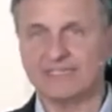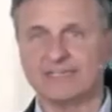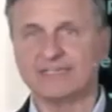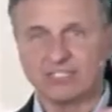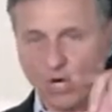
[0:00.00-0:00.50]

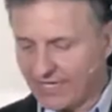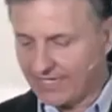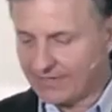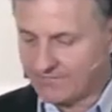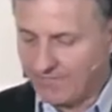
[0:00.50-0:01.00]
Uh, go
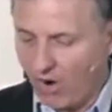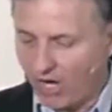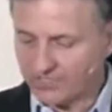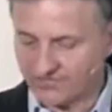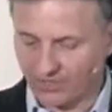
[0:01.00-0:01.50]
to
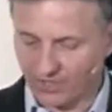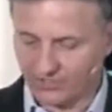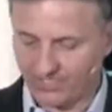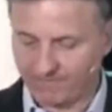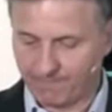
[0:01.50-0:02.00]
Mark's
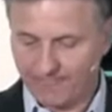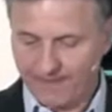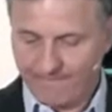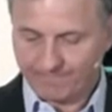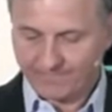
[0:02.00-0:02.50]
version,
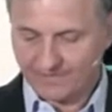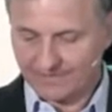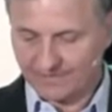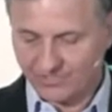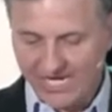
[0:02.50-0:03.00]

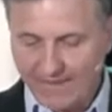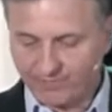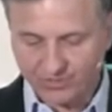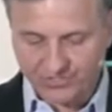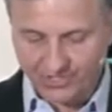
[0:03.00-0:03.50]

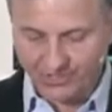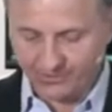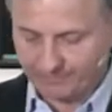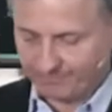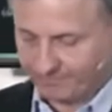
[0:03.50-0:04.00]
chapter
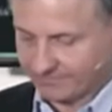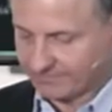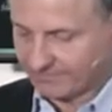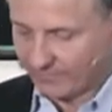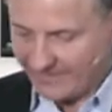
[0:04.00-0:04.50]
2.
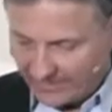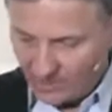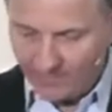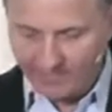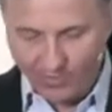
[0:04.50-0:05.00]
We get a
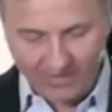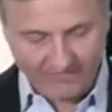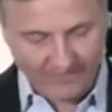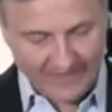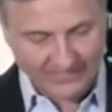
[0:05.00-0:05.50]
little bit more
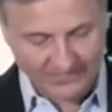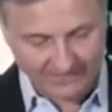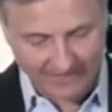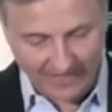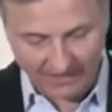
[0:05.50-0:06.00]

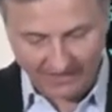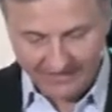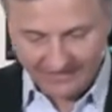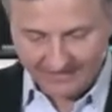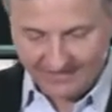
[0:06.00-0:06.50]
information there
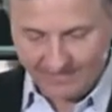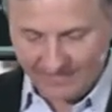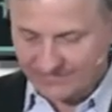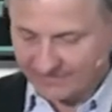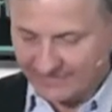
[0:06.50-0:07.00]

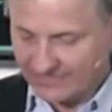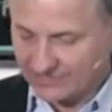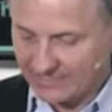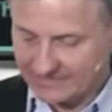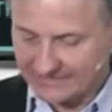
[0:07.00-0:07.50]
about some
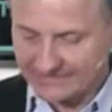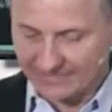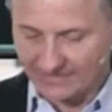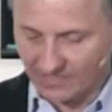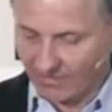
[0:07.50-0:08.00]
things Jesus
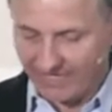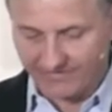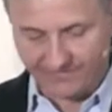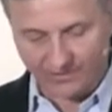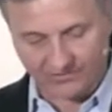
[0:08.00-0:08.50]
said in the grain
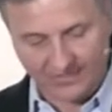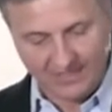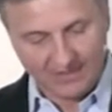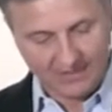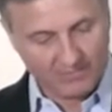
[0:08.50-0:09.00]
fields.
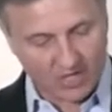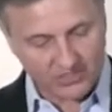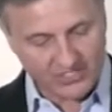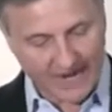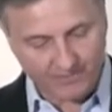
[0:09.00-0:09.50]

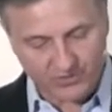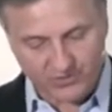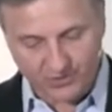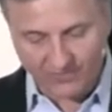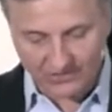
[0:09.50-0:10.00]
Mark chapter
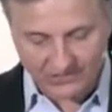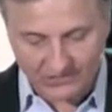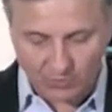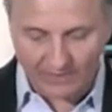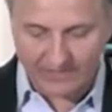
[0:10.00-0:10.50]
2,
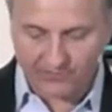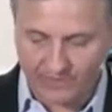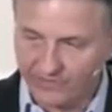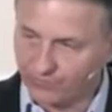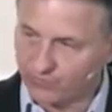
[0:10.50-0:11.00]
verses
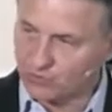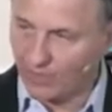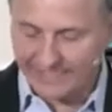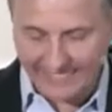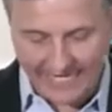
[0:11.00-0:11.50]
23 through
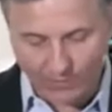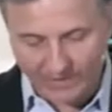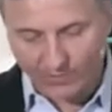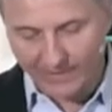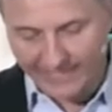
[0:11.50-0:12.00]
28,
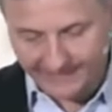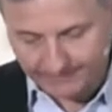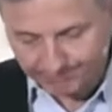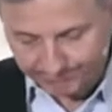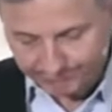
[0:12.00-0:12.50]
we read